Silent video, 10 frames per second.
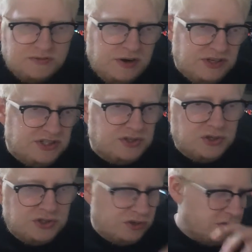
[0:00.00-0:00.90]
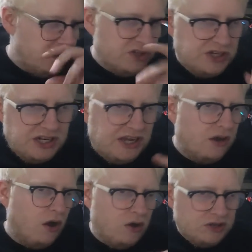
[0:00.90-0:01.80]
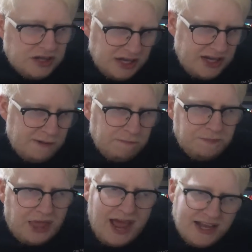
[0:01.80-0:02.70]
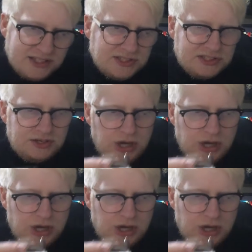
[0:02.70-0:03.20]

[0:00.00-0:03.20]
a very subtle, oniony, garlicky-esque